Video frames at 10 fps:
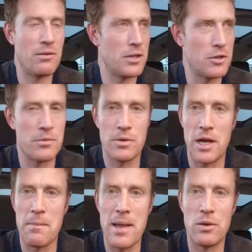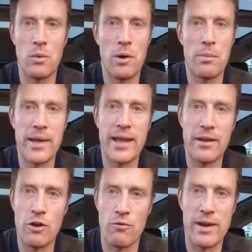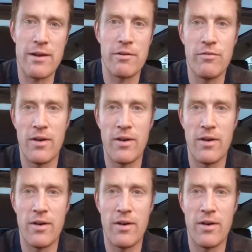your kind of mental well-being, career and